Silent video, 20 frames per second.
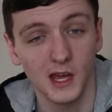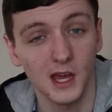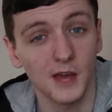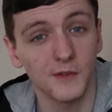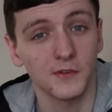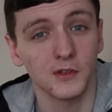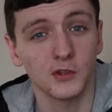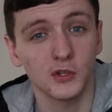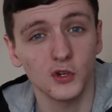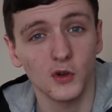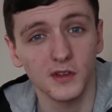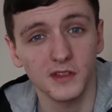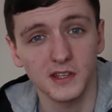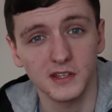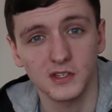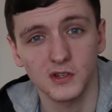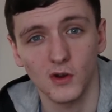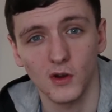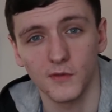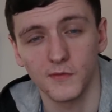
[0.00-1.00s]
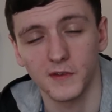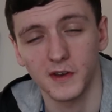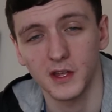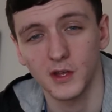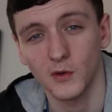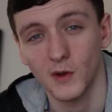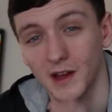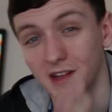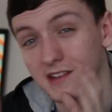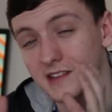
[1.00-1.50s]
If you enjoyed this sort of
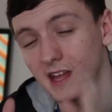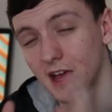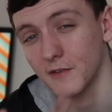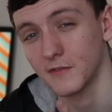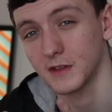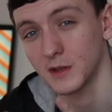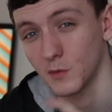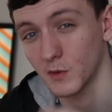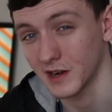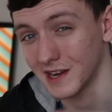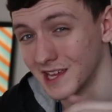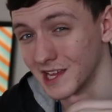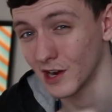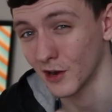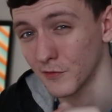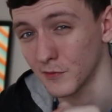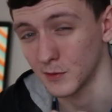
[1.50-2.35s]
video, I definitely want to hear